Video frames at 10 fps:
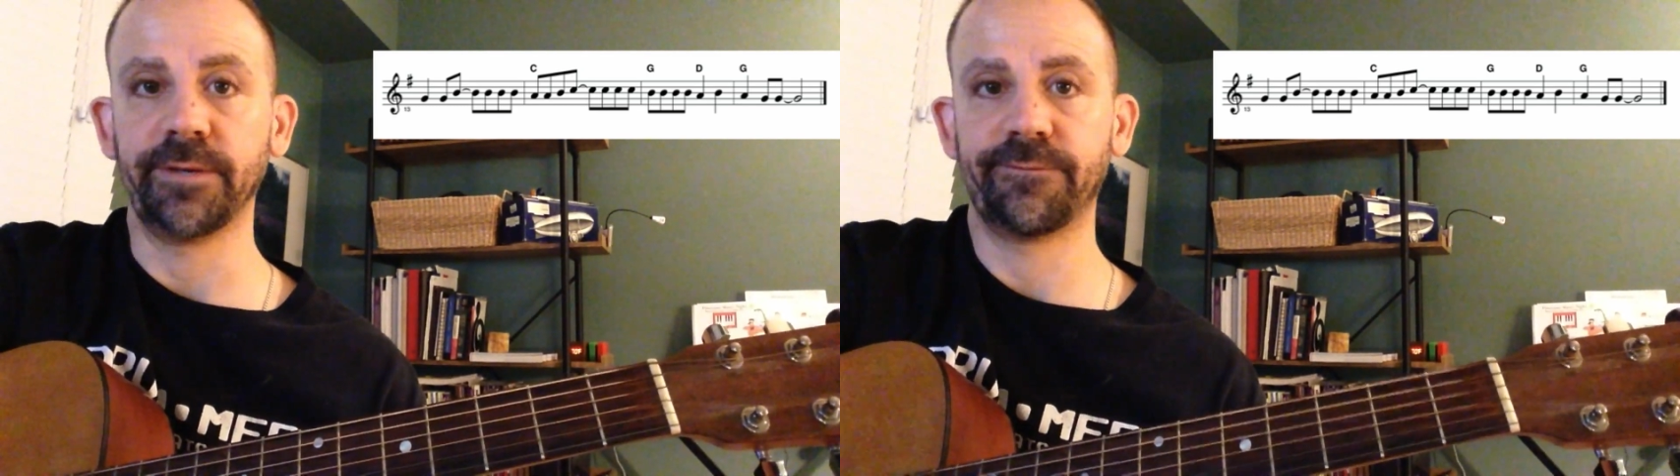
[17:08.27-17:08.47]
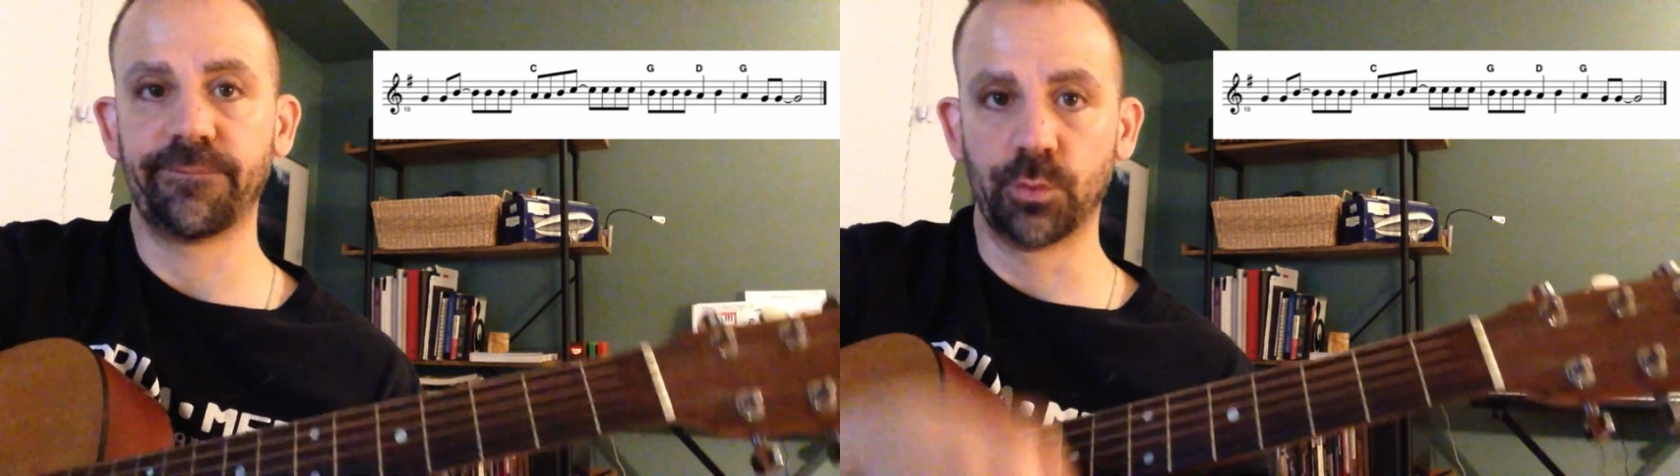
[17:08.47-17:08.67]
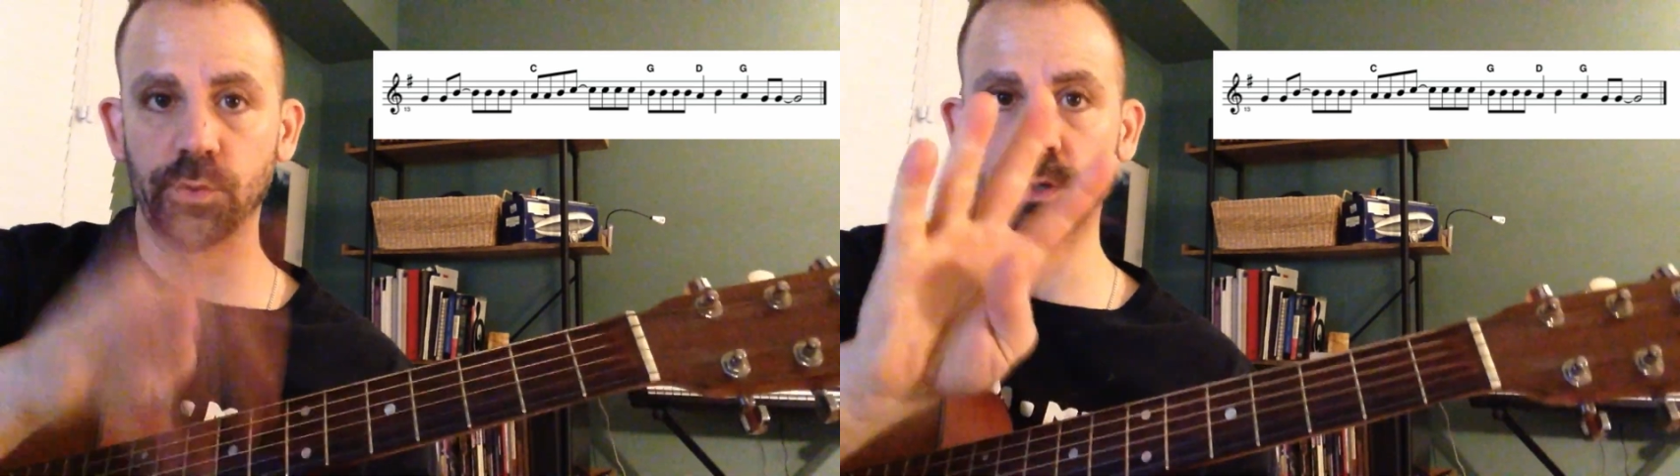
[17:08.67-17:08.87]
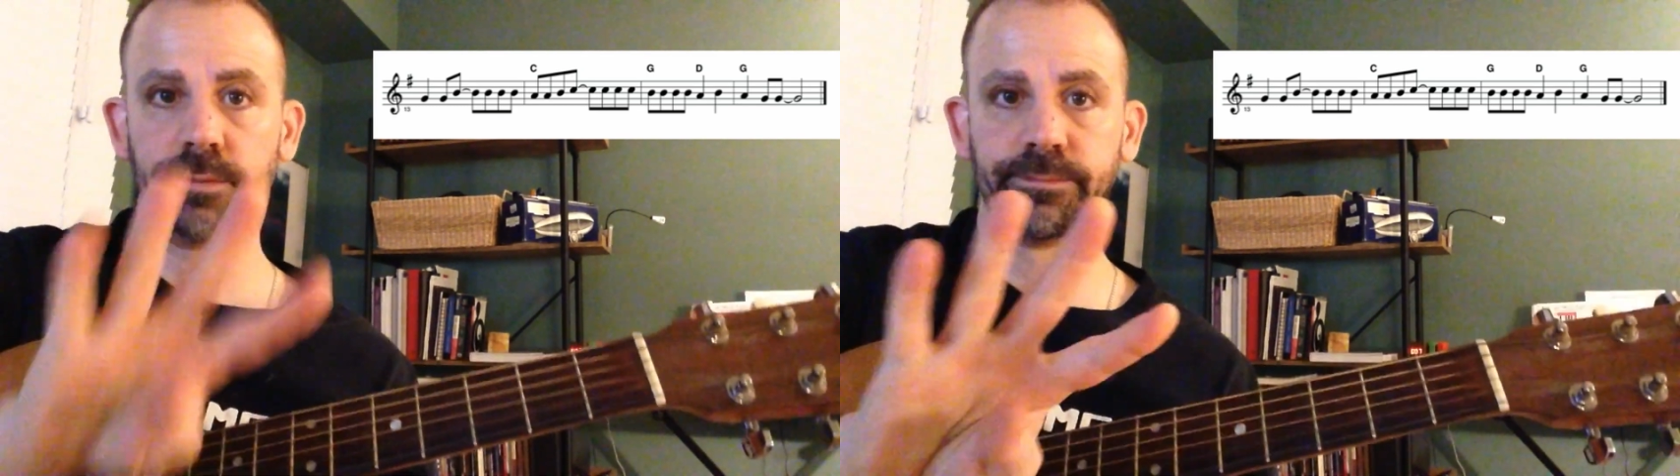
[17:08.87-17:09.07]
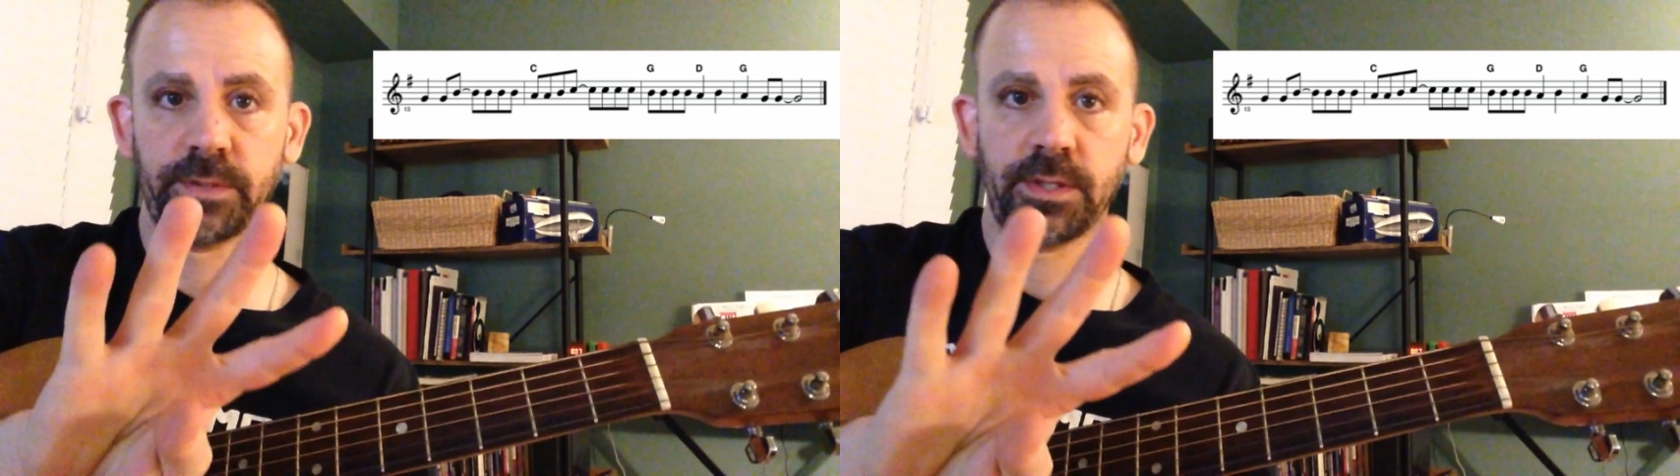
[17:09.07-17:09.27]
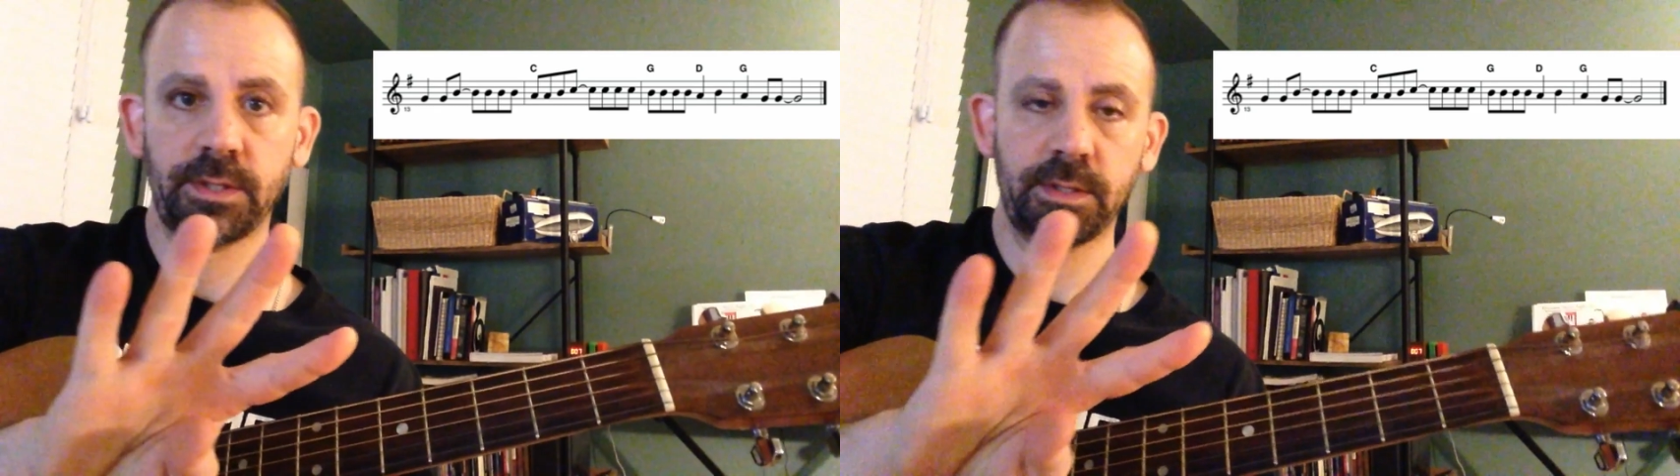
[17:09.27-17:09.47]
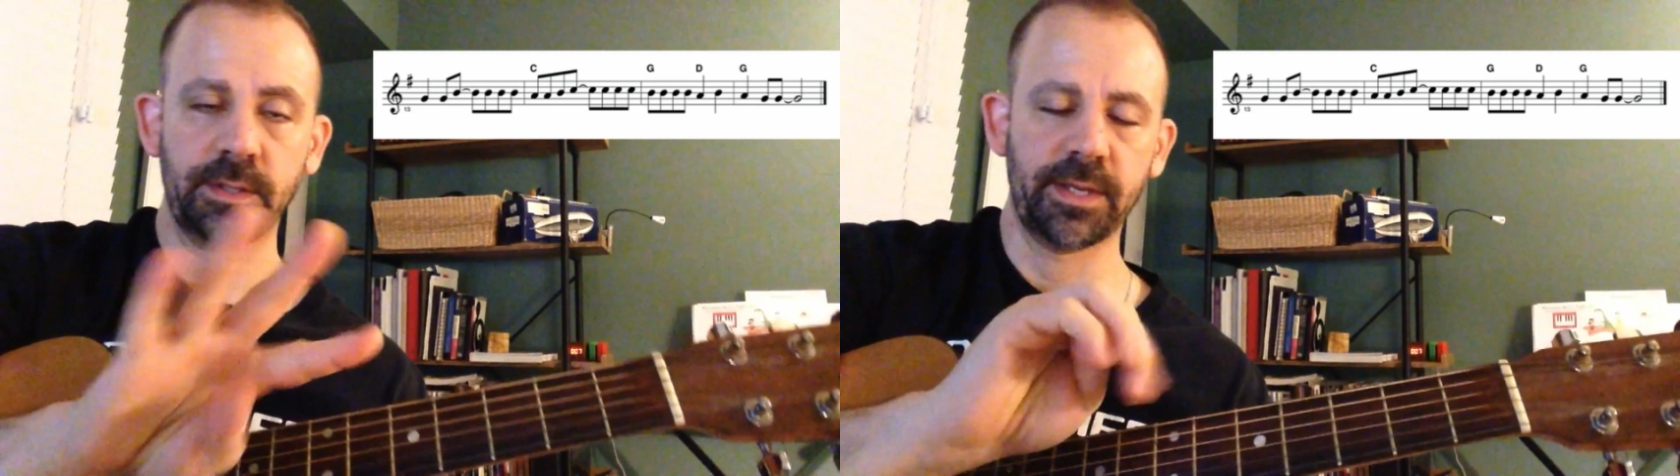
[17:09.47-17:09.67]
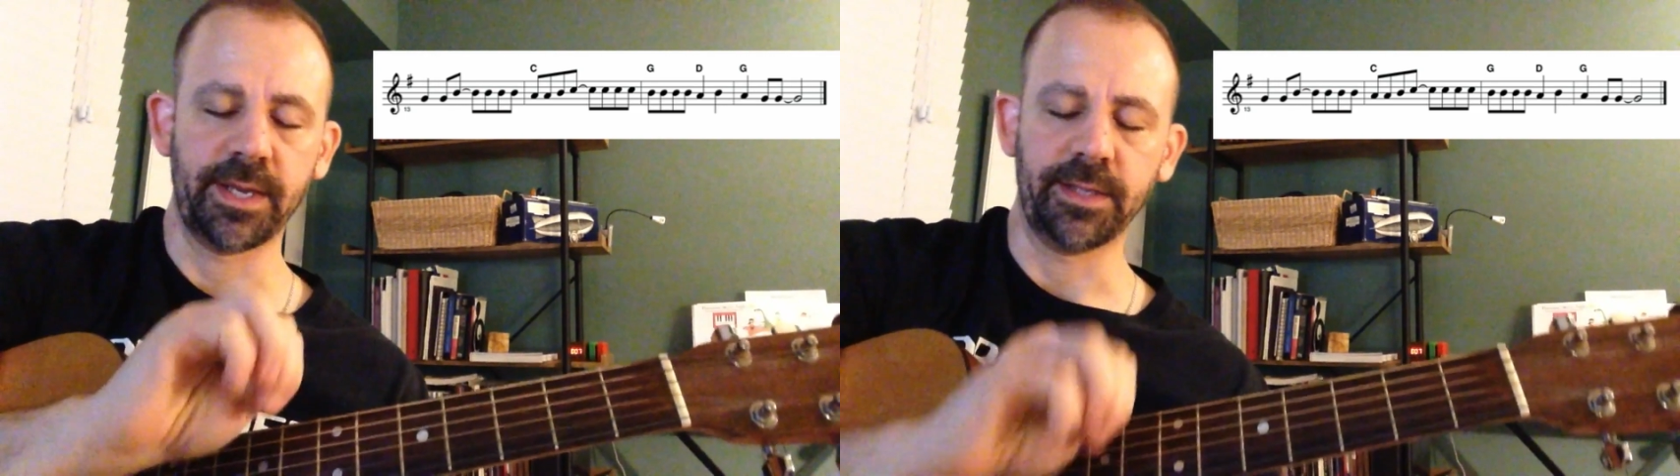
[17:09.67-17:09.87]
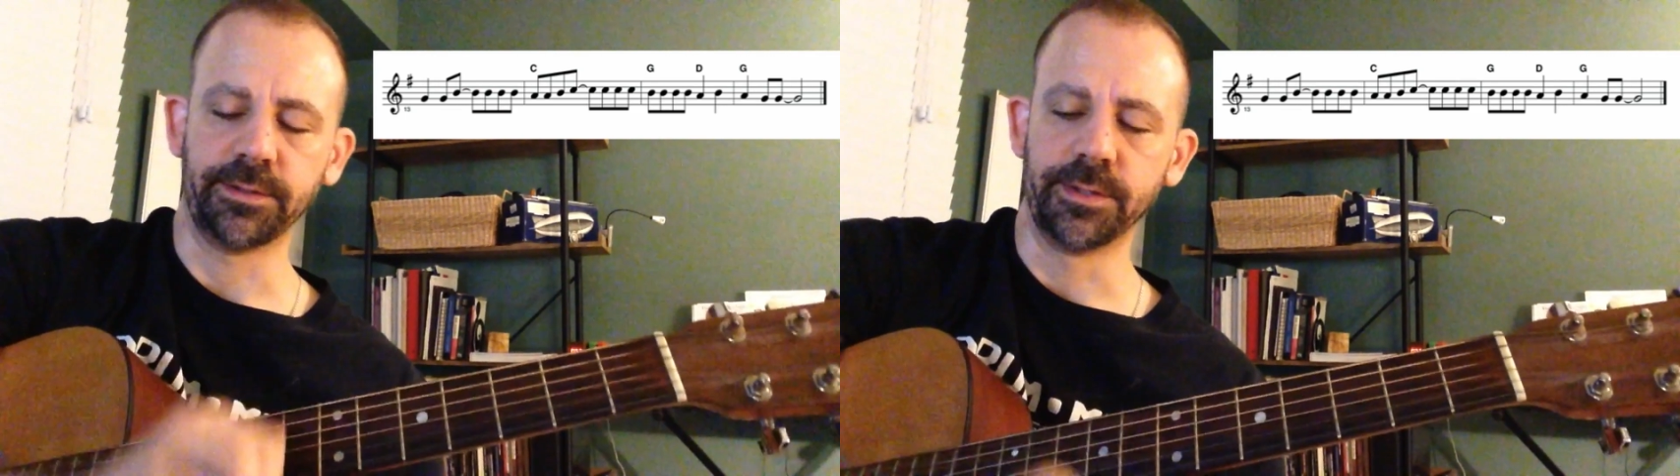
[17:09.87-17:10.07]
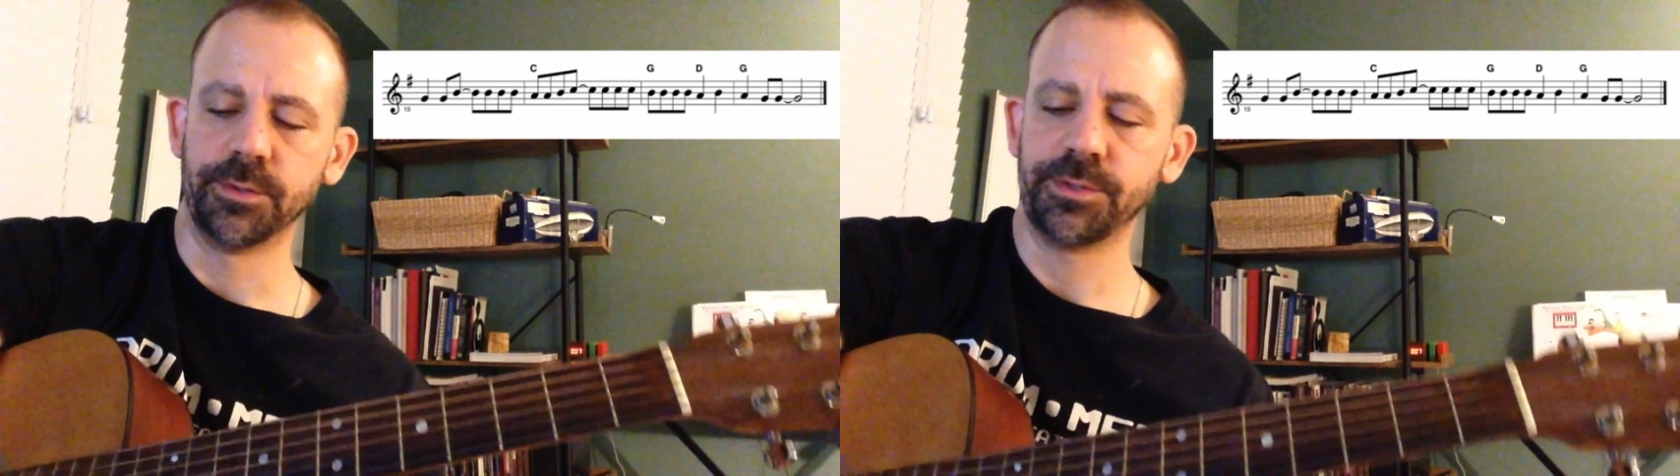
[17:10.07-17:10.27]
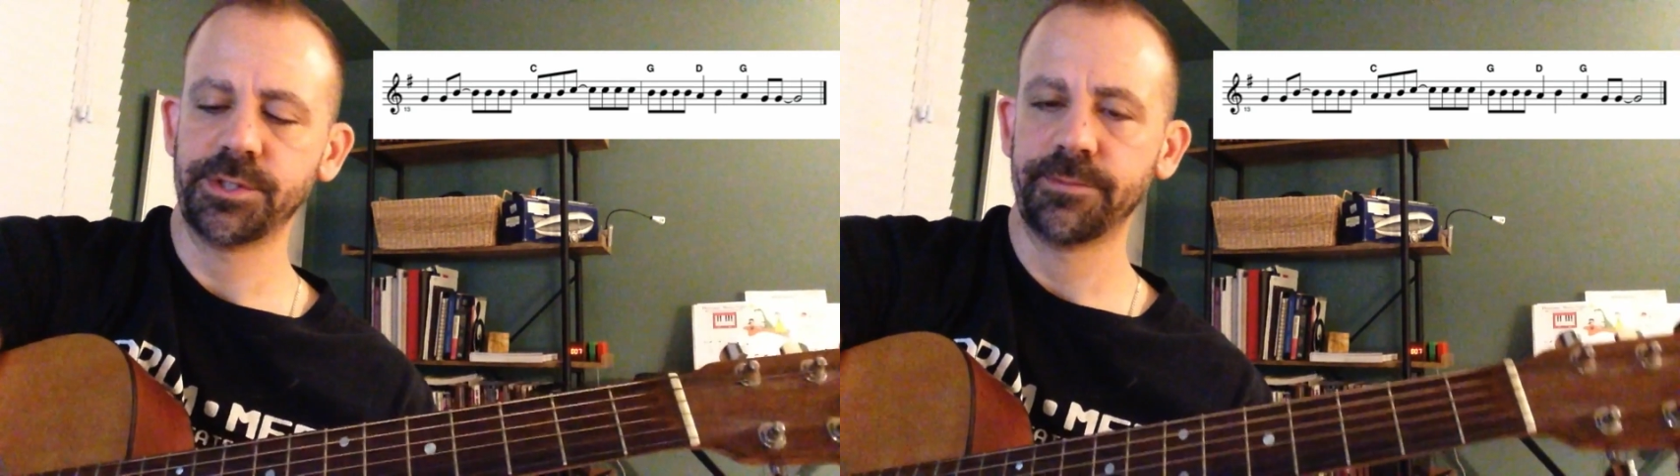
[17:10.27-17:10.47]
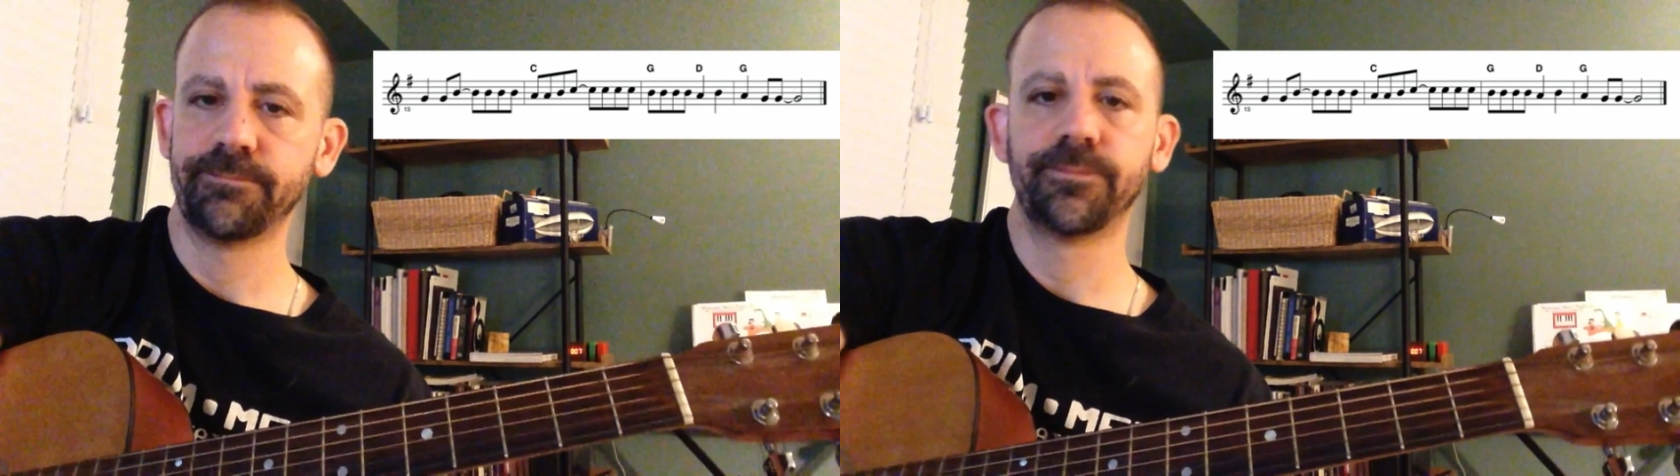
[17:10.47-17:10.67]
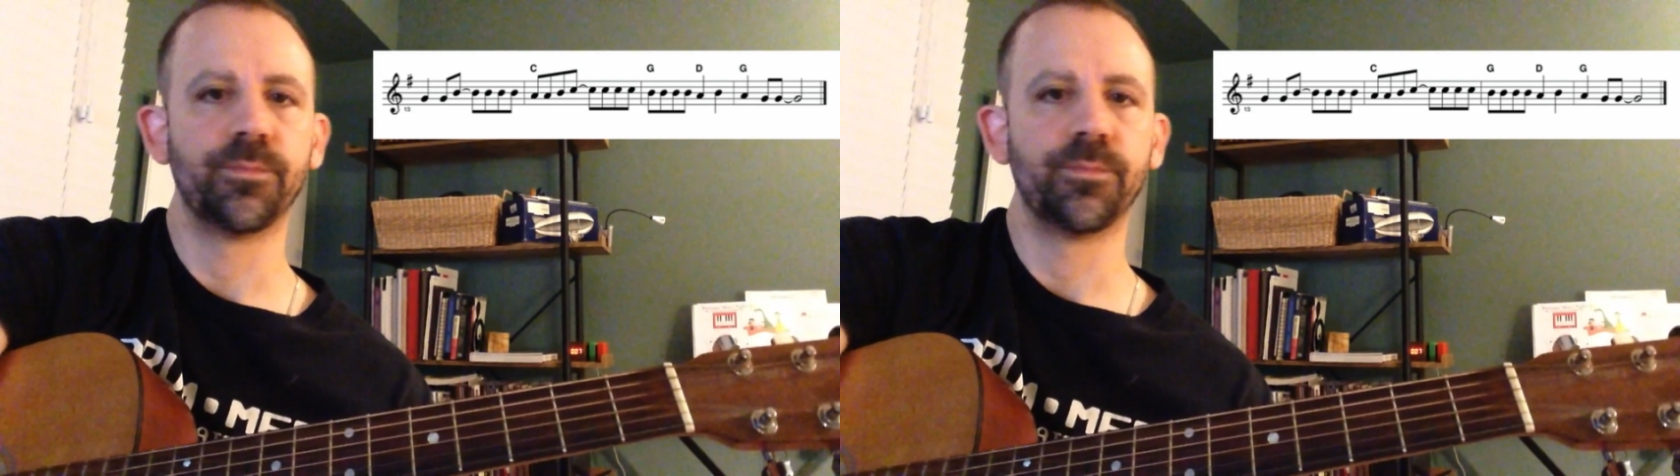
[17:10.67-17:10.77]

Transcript: 4 8th notes.